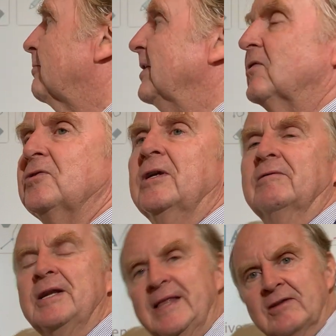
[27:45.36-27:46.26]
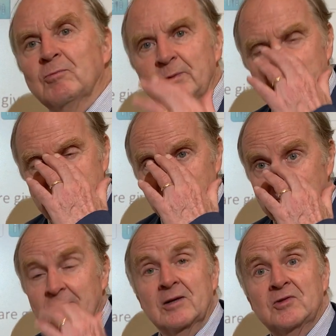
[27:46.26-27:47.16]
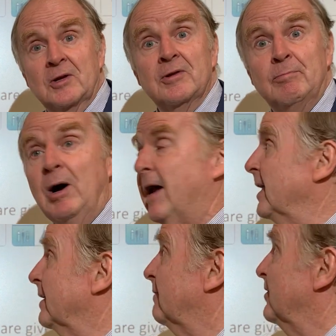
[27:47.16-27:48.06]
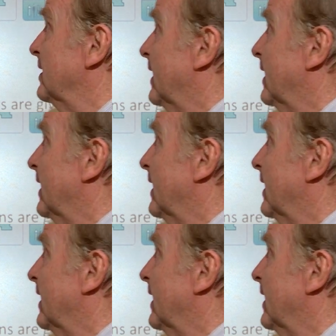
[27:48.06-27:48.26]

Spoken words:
reasons are given, and that would be, we would consider the body of the